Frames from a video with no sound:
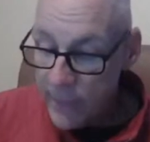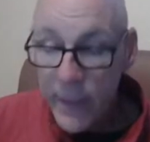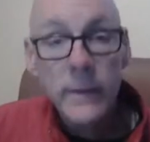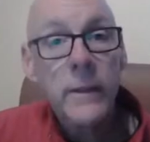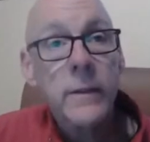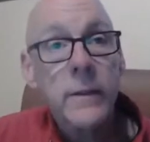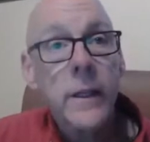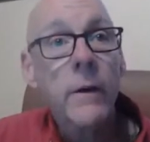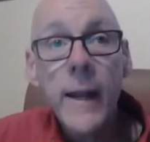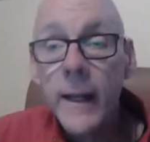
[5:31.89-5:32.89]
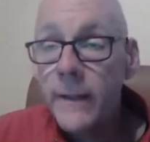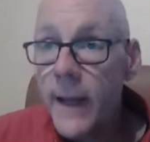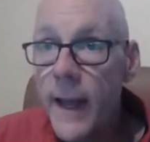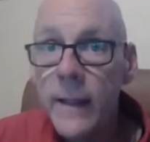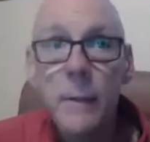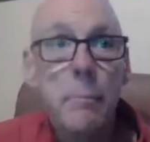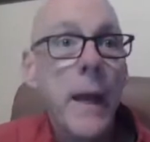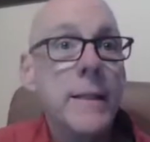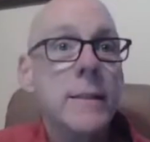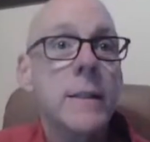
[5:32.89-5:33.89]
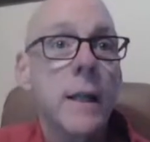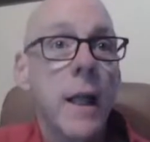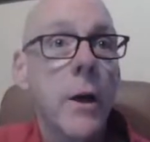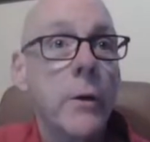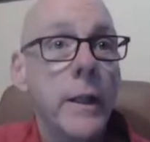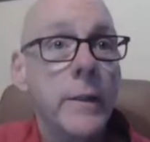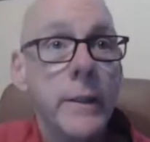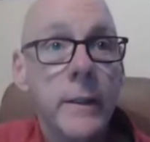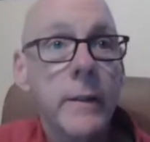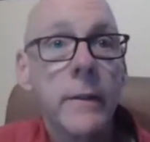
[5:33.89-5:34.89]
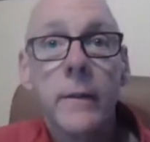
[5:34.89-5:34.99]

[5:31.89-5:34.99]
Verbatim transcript: In the third inning, they had the bases loaded.